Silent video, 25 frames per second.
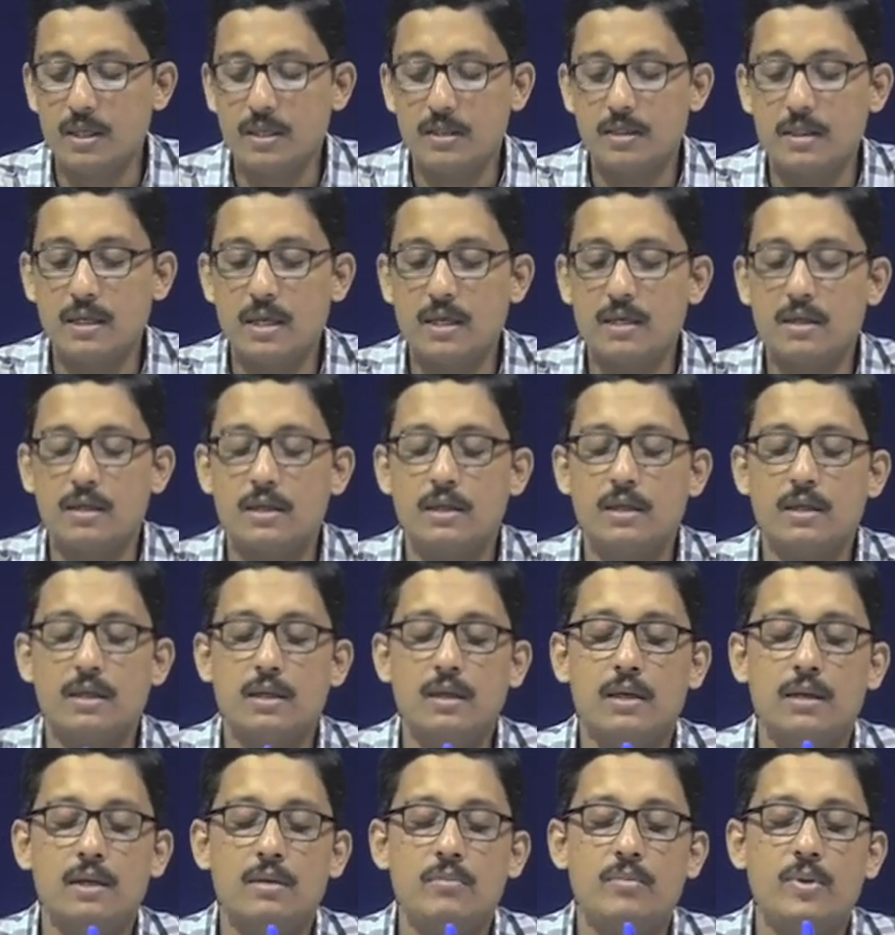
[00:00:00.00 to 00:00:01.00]
that
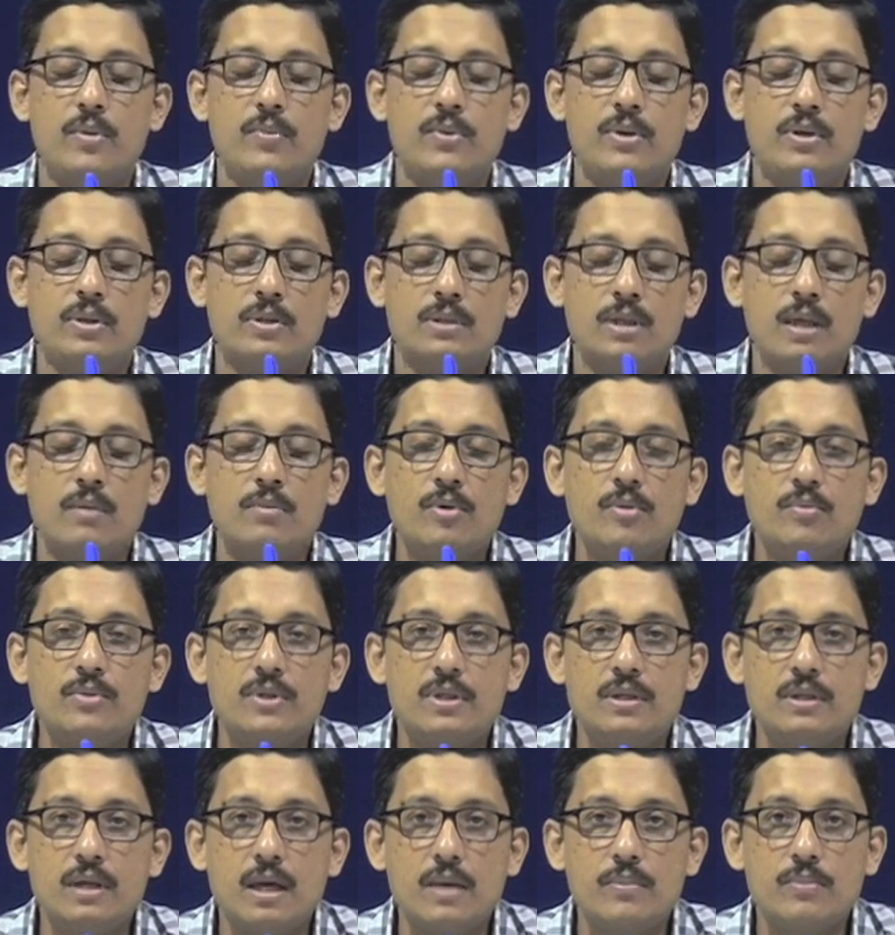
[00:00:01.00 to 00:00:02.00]
maybe some of
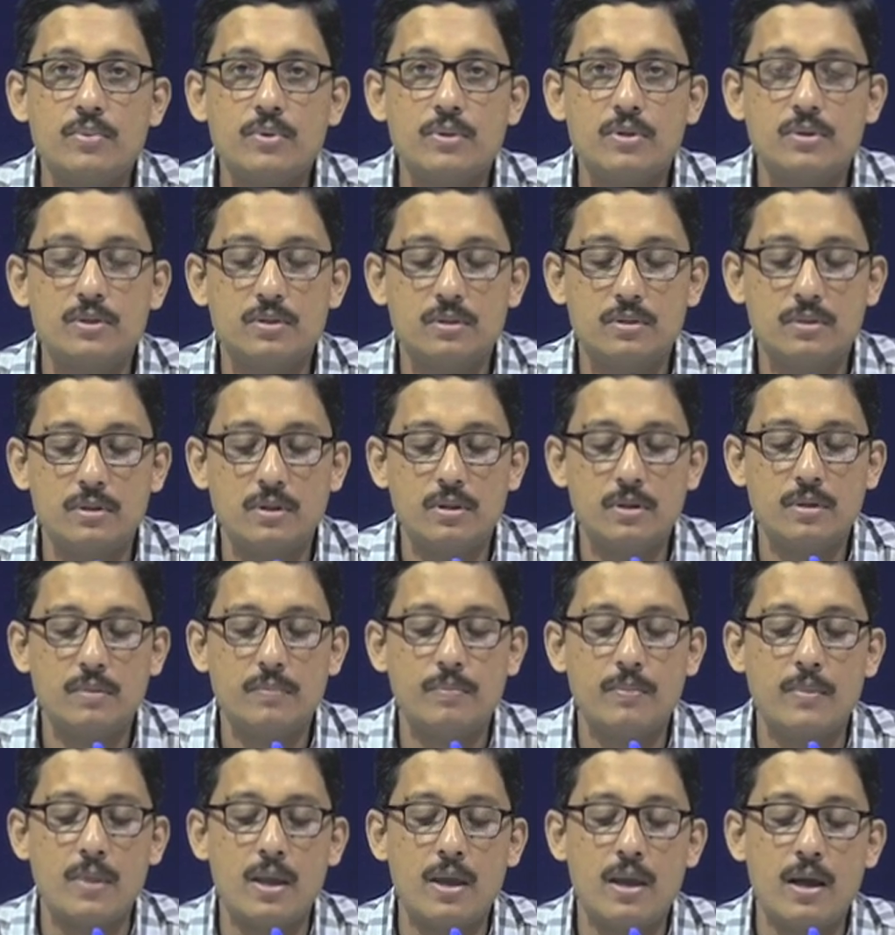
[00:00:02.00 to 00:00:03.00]
the dipoles
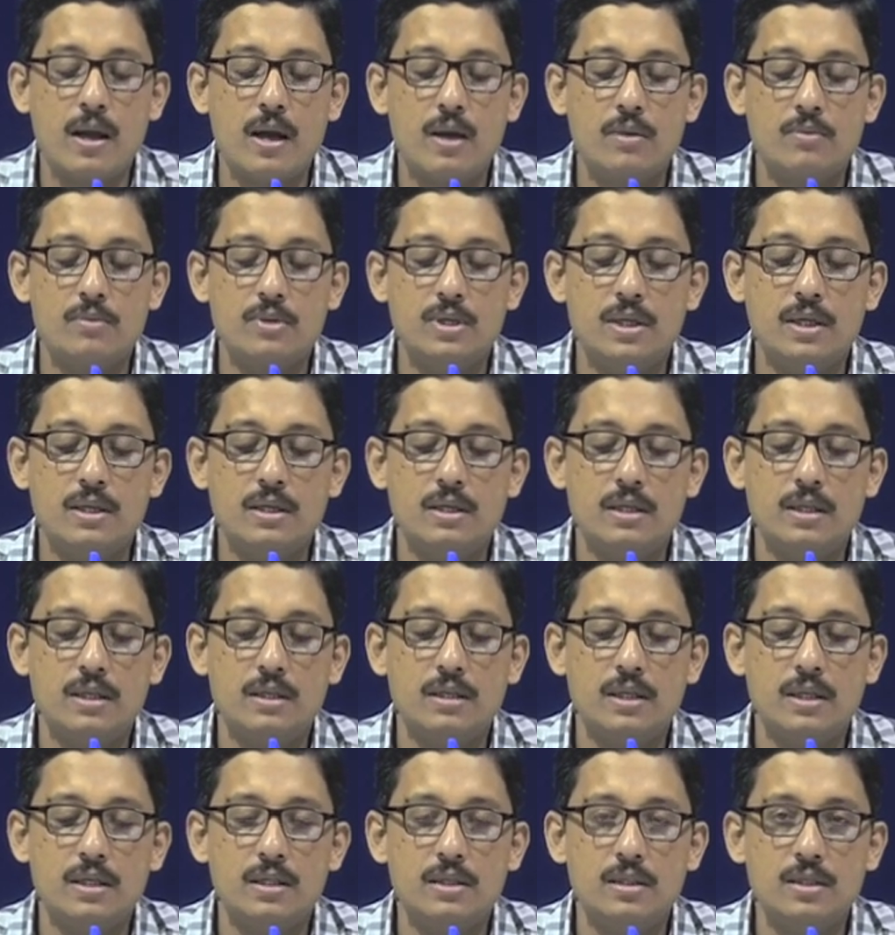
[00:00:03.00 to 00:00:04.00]
are
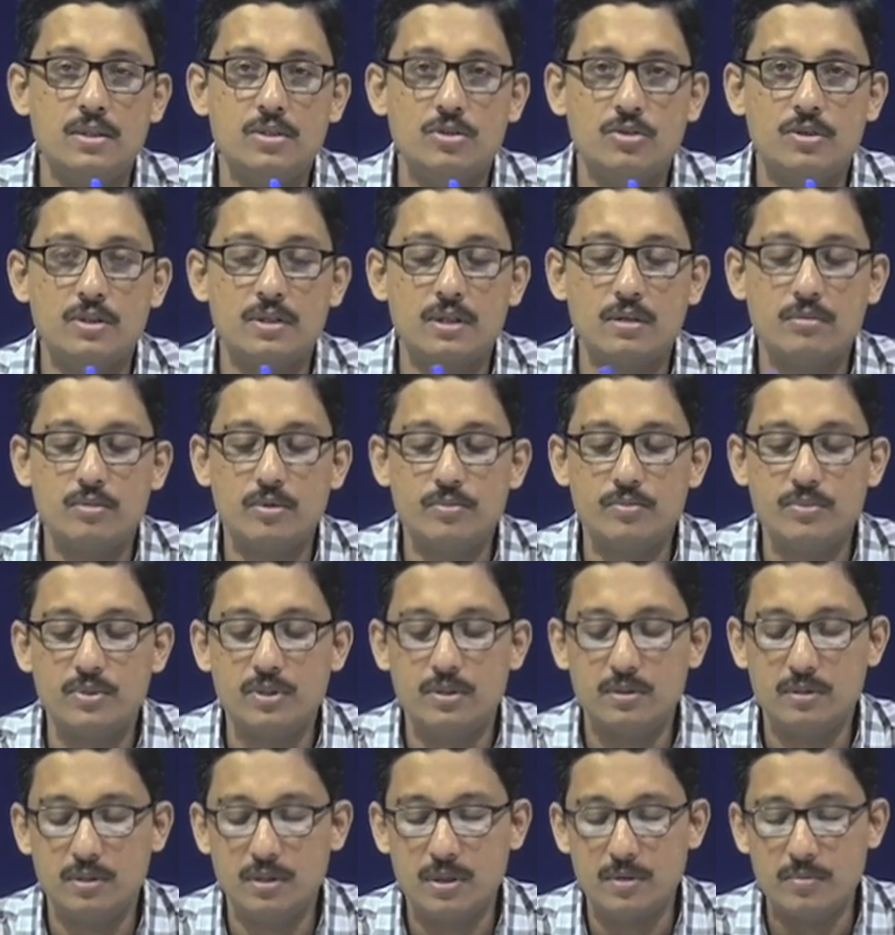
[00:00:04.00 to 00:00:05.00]
oriented in this way, some
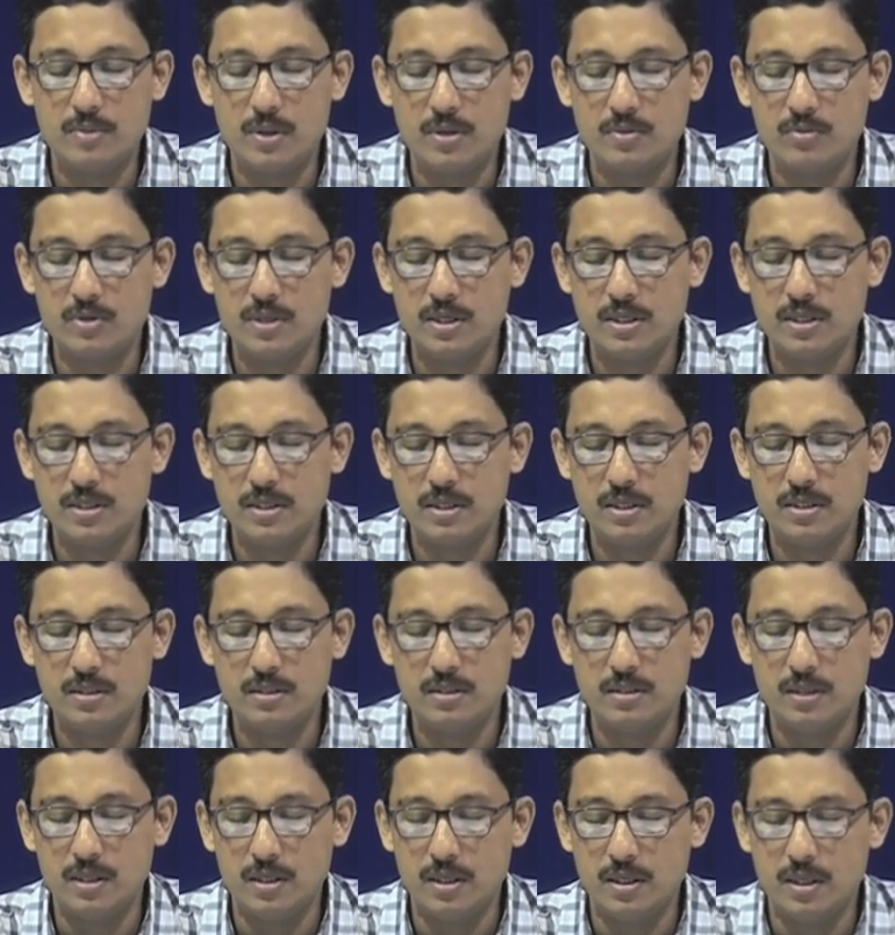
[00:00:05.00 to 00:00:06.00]
of them are oriented
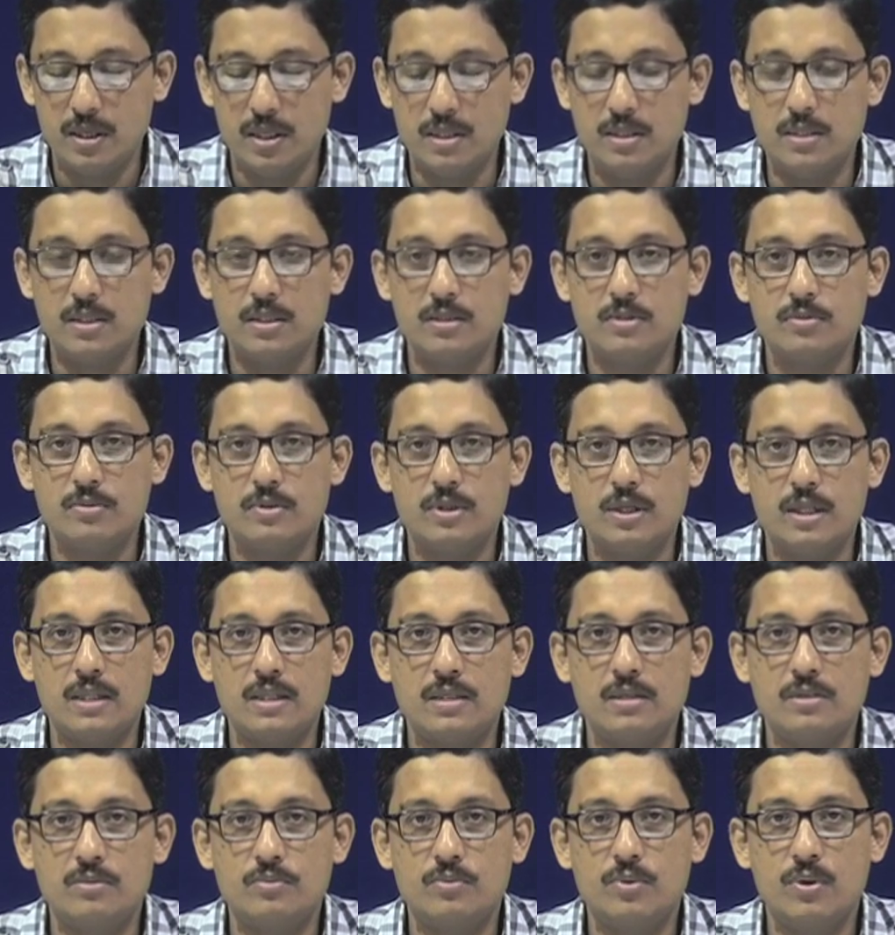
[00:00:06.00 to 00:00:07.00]
in this way,
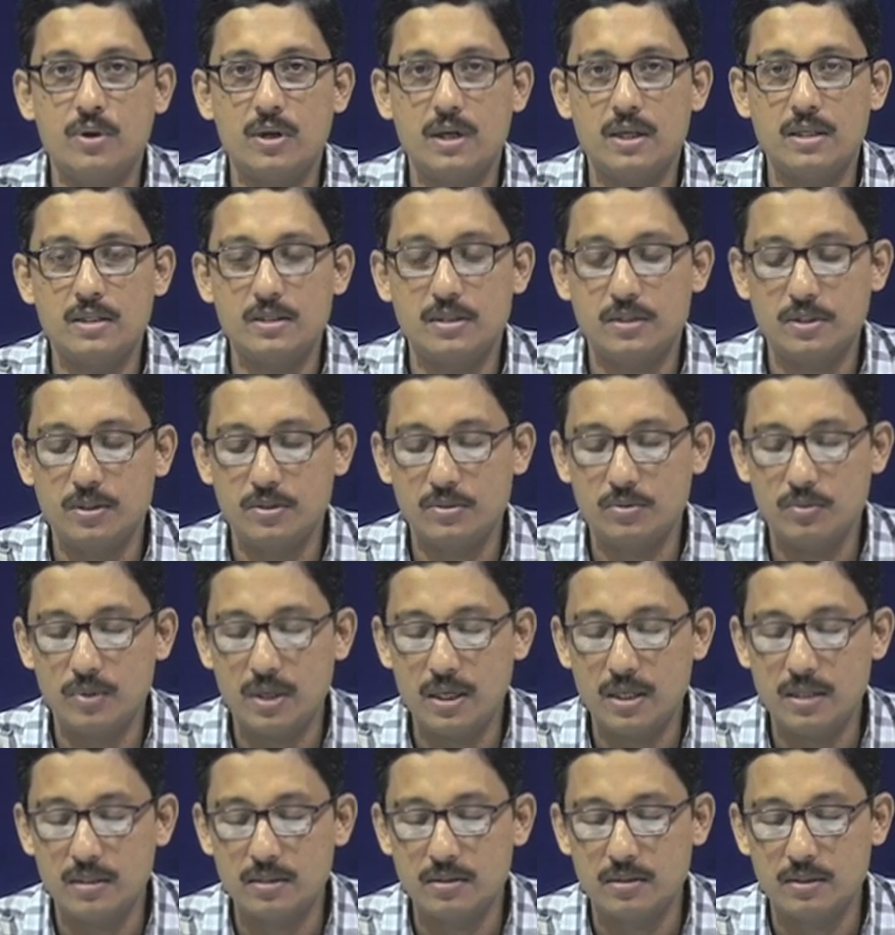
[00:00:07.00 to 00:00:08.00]
that is polarization
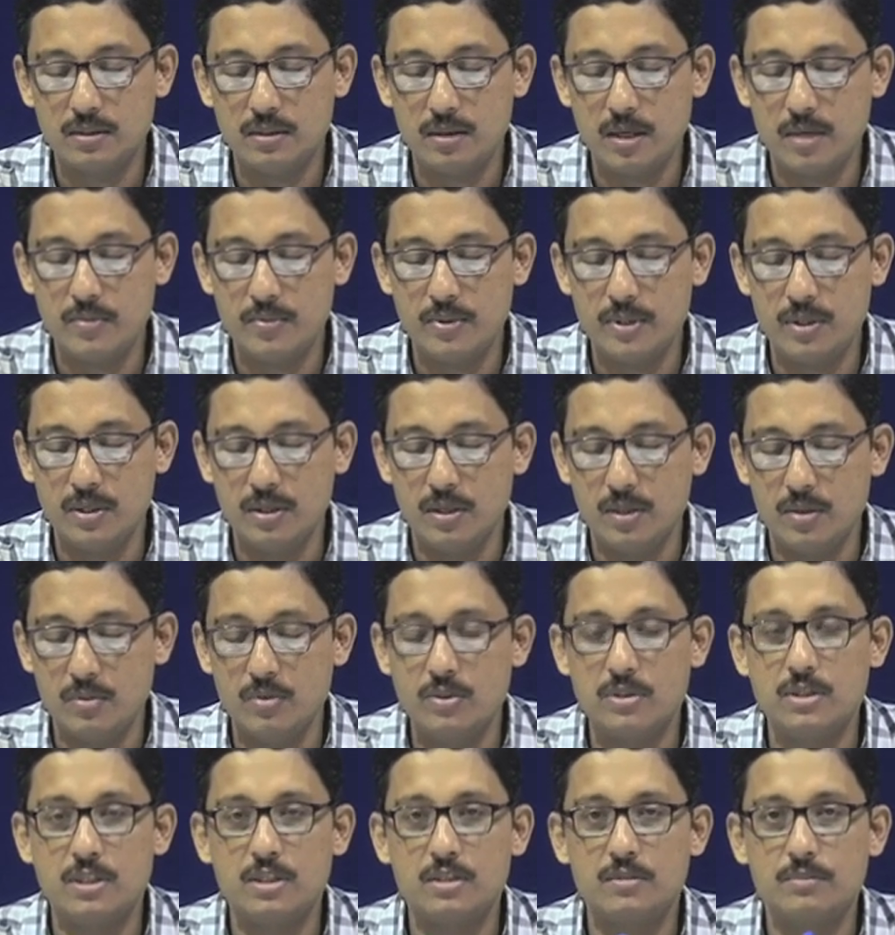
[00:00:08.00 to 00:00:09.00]
wise, I mean
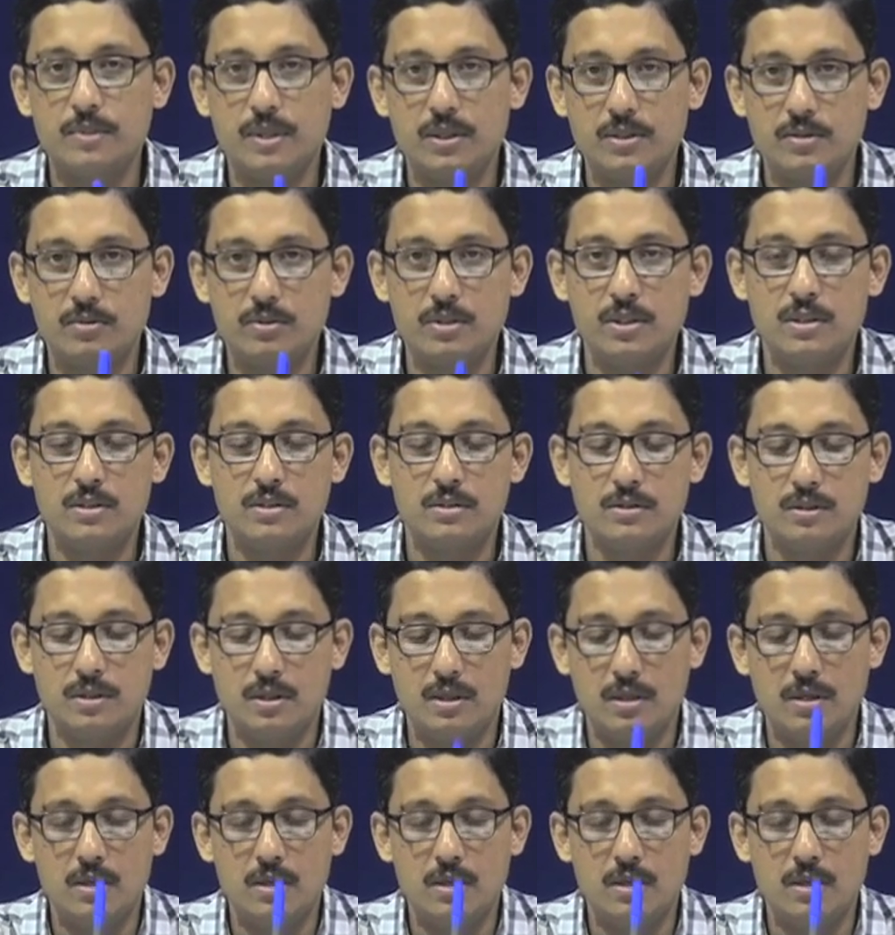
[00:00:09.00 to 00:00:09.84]
with respect to this